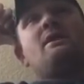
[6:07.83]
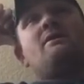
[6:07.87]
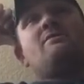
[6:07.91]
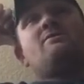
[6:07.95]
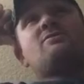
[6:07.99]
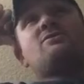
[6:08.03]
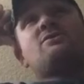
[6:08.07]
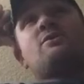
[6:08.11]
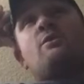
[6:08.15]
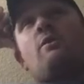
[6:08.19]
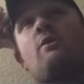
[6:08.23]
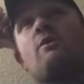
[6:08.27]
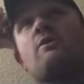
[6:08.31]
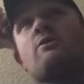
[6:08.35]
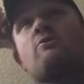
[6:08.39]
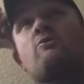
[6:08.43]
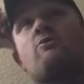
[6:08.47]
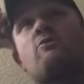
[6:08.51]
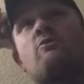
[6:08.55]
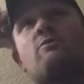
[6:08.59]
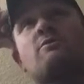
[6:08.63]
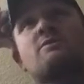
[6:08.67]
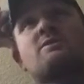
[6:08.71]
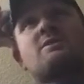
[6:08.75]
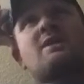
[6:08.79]
even though I
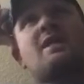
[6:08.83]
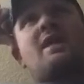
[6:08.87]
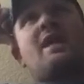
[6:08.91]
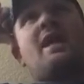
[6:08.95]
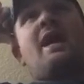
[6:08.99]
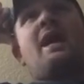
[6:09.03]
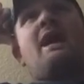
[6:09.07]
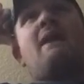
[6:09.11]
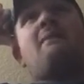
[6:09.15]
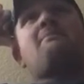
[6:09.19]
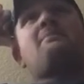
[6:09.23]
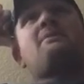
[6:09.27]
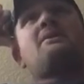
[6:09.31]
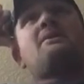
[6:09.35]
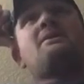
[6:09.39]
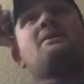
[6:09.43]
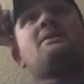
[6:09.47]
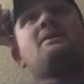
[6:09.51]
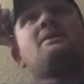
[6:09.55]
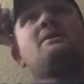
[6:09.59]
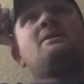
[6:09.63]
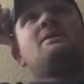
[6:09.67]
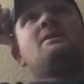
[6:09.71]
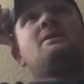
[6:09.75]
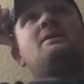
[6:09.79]
knew it was going to
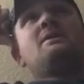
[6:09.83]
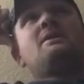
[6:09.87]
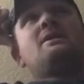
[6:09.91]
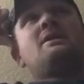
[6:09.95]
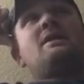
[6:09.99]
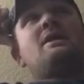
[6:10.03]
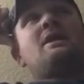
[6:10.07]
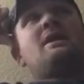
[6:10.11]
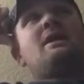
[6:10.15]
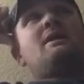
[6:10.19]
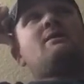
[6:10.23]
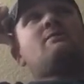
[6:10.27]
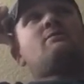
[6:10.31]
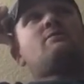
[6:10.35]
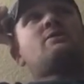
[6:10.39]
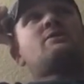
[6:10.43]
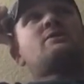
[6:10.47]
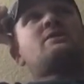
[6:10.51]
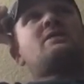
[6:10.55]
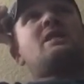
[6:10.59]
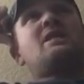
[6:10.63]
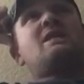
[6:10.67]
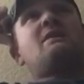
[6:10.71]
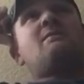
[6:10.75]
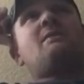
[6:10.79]
happen. And we're
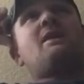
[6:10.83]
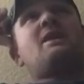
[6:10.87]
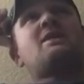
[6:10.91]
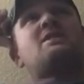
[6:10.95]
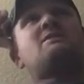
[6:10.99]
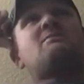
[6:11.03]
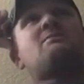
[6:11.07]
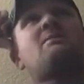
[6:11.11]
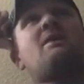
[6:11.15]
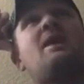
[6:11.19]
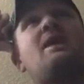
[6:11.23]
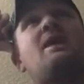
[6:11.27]
seeing a match at